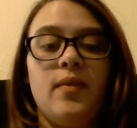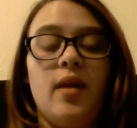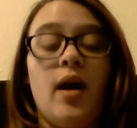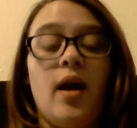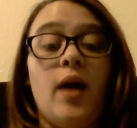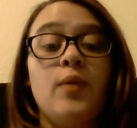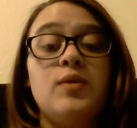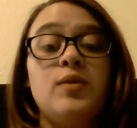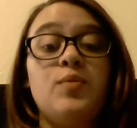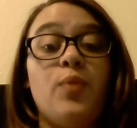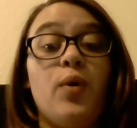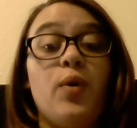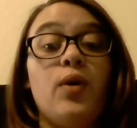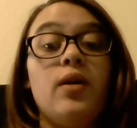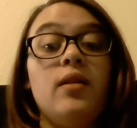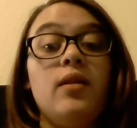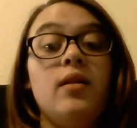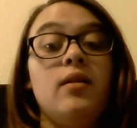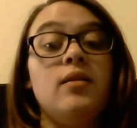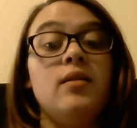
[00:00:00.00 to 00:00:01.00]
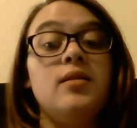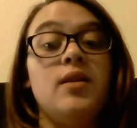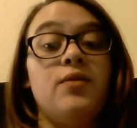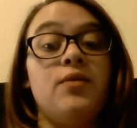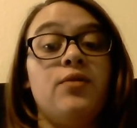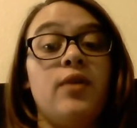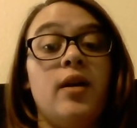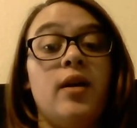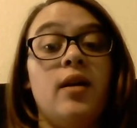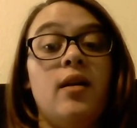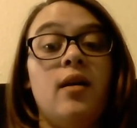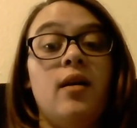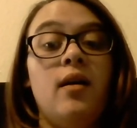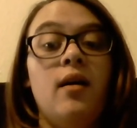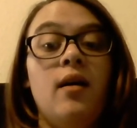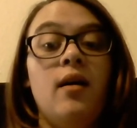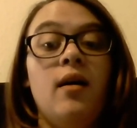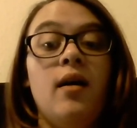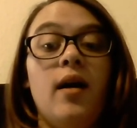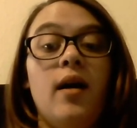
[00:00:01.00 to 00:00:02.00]
I was born a little different.
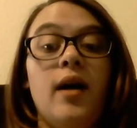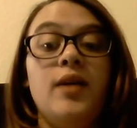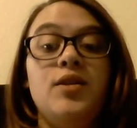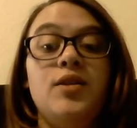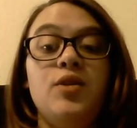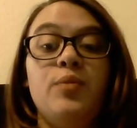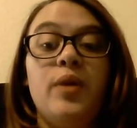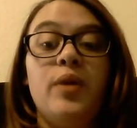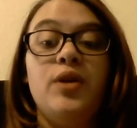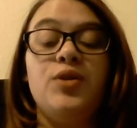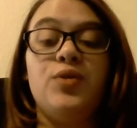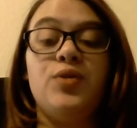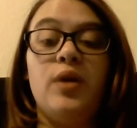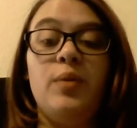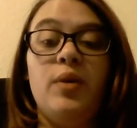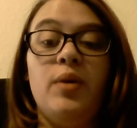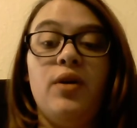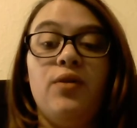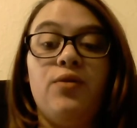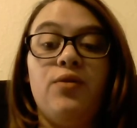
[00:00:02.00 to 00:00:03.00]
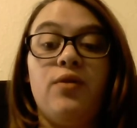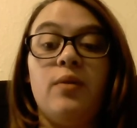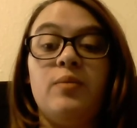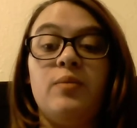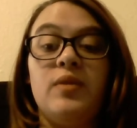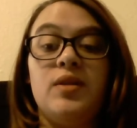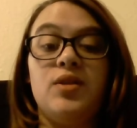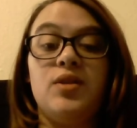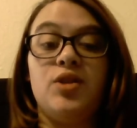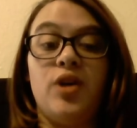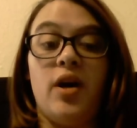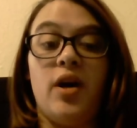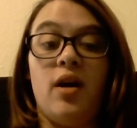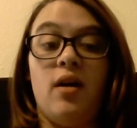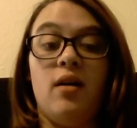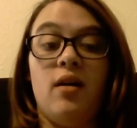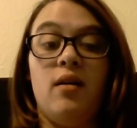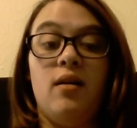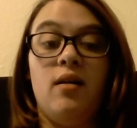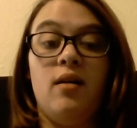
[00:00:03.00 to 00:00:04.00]
I do my dreaming from this
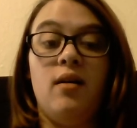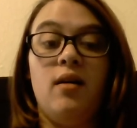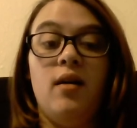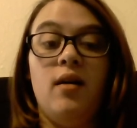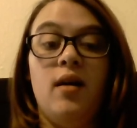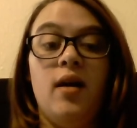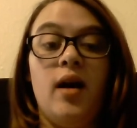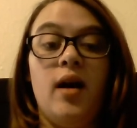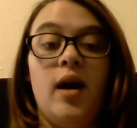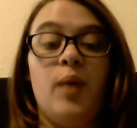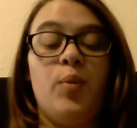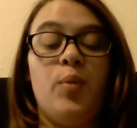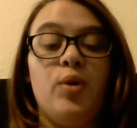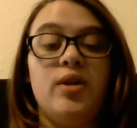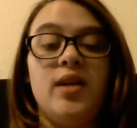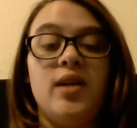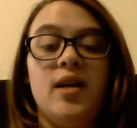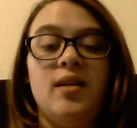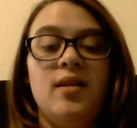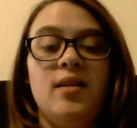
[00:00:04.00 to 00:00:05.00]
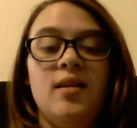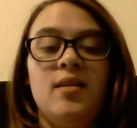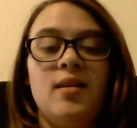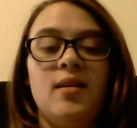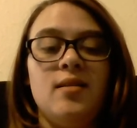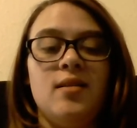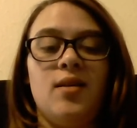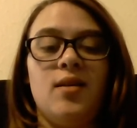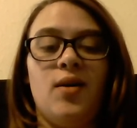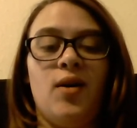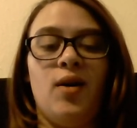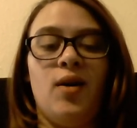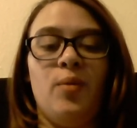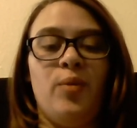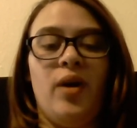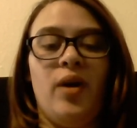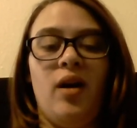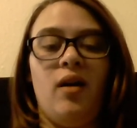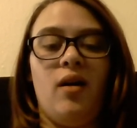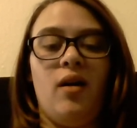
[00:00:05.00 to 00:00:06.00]
chair. I pretend it doesn't hurt
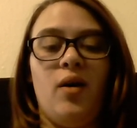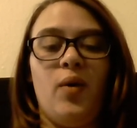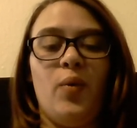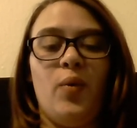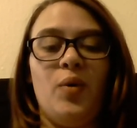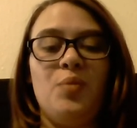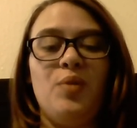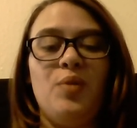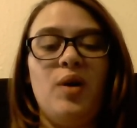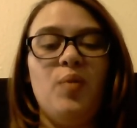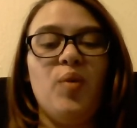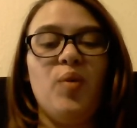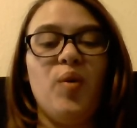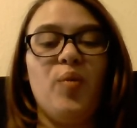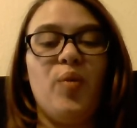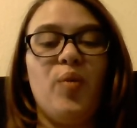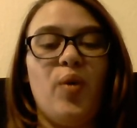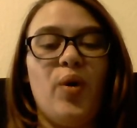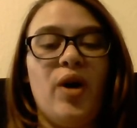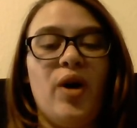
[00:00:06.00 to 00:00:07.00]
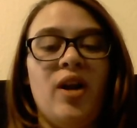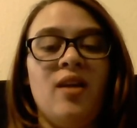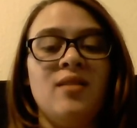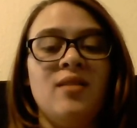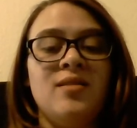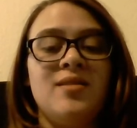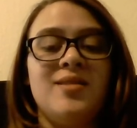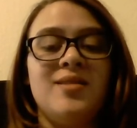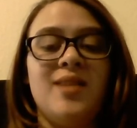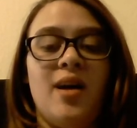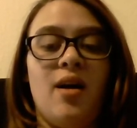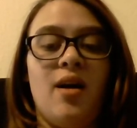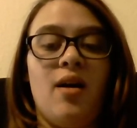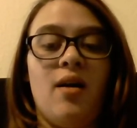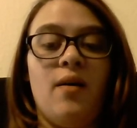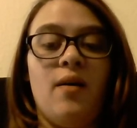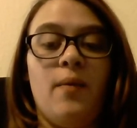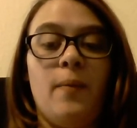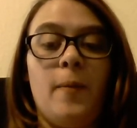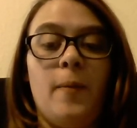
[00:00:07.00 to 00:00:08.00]
me when people point and stare.
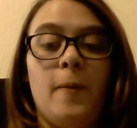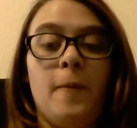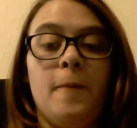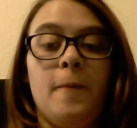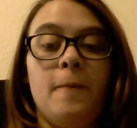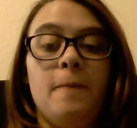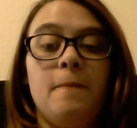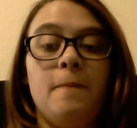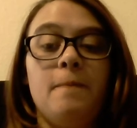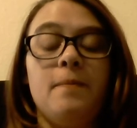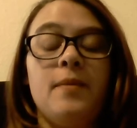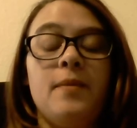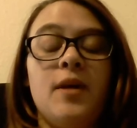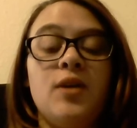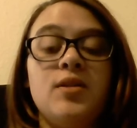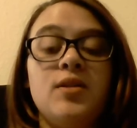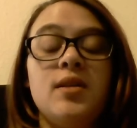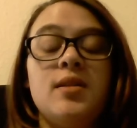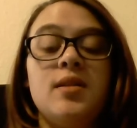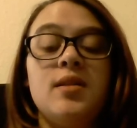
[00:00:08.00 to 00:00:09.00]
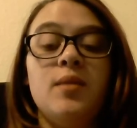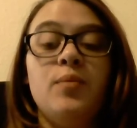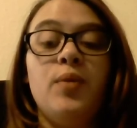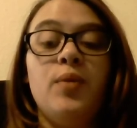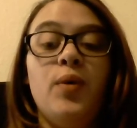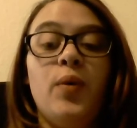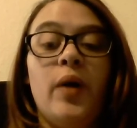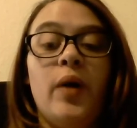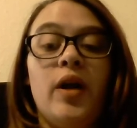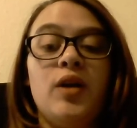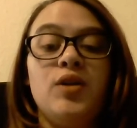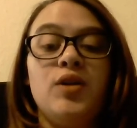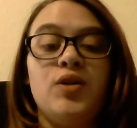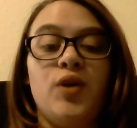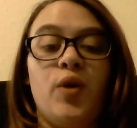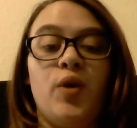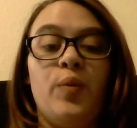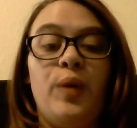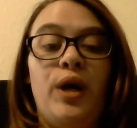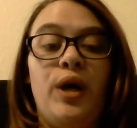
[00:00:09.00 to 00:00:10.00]
There's a simple way to
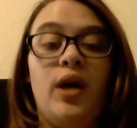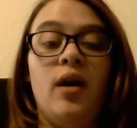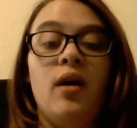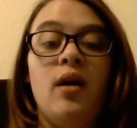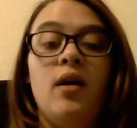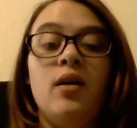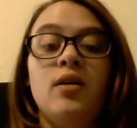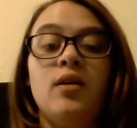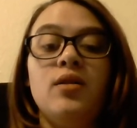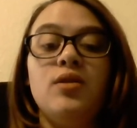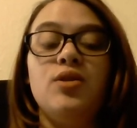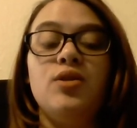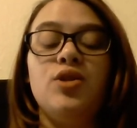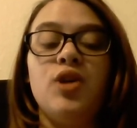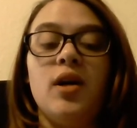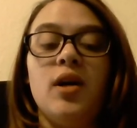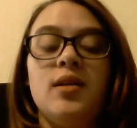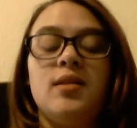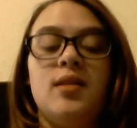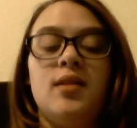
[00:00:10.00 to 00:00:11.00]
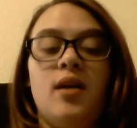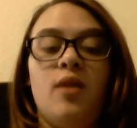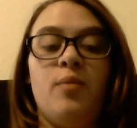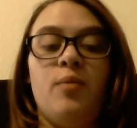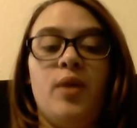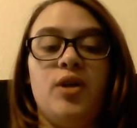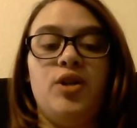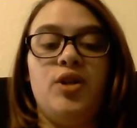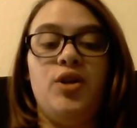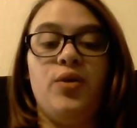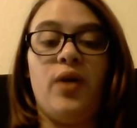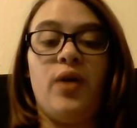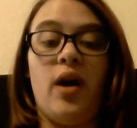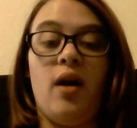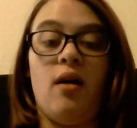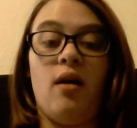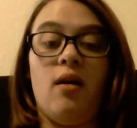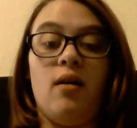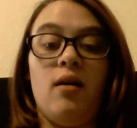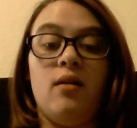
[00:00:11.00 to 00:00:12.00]
show me just how much you
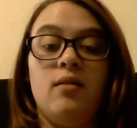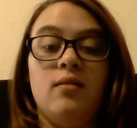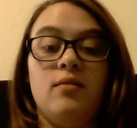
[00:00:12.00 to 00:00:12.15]
care.